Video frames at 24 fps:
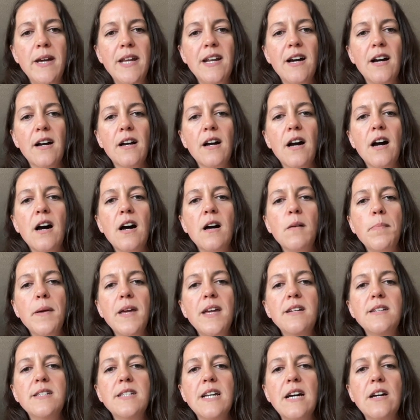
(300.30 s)
may not
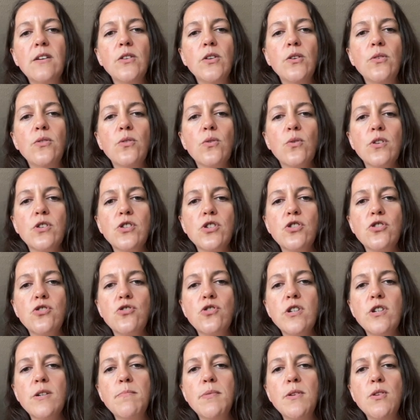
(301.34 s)
copy, download, or
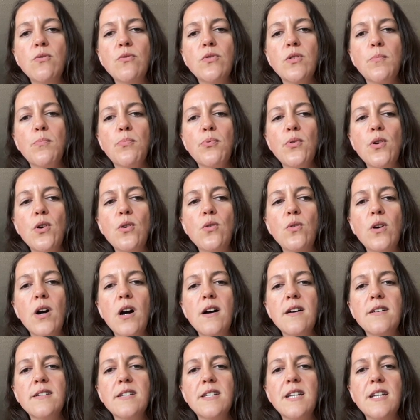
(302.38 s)
distribute the pro
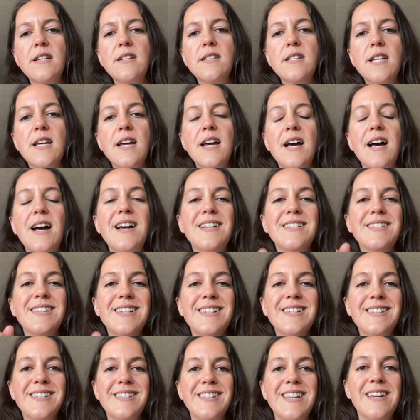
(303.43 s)
content as a
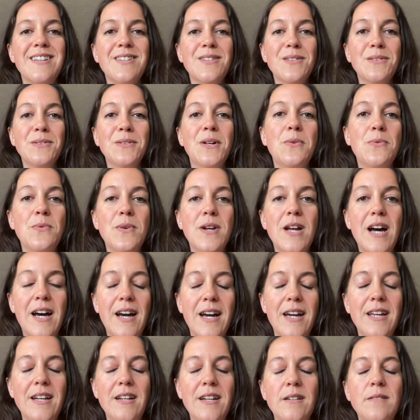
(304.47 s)
standalone
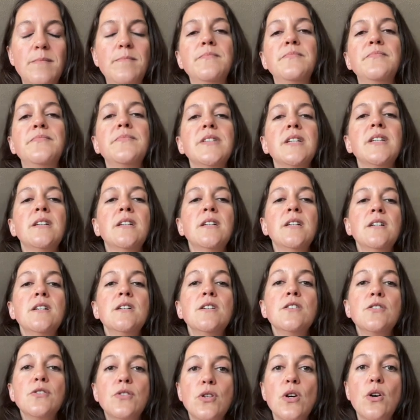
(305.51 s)
item.
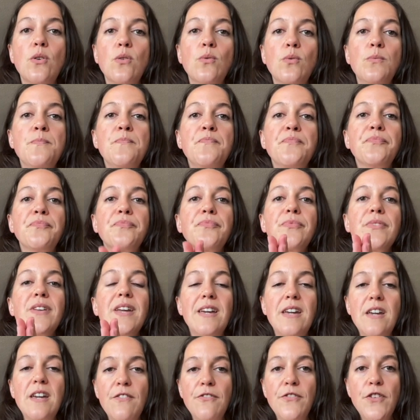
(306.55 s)
So
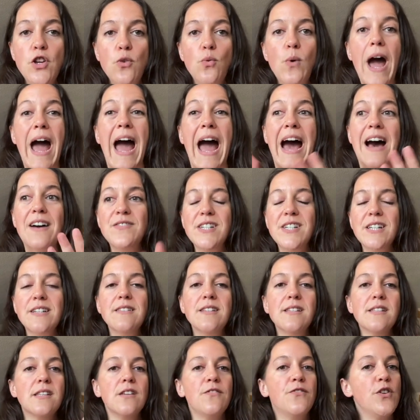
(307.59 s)
if you have done
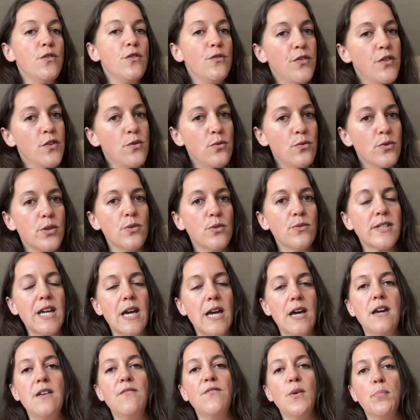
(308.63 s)
this, if you've used those
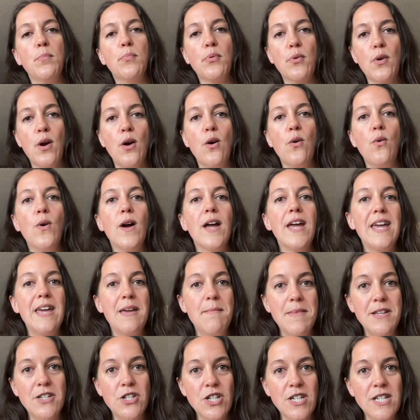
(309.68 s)
Canva Pro
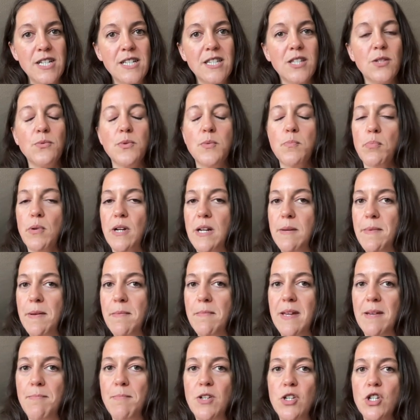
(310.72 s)
images, those premium
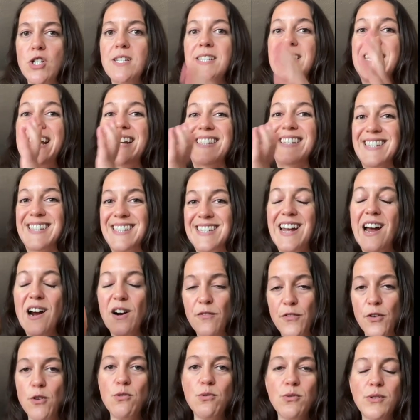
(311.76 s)
images as
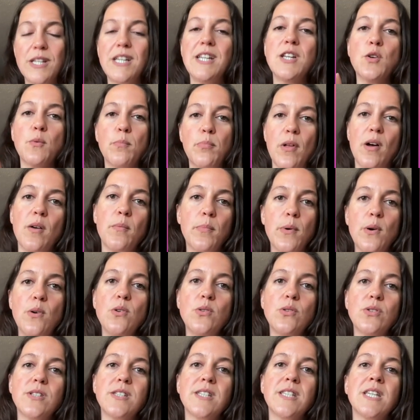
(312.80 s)
stock photos in your blog
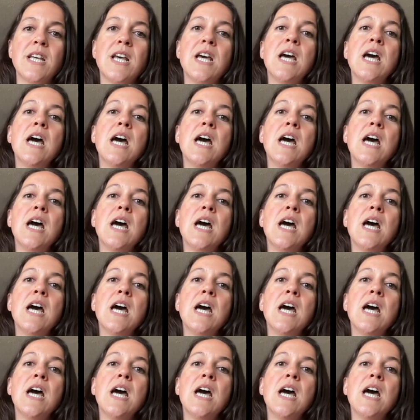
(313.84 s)
posts,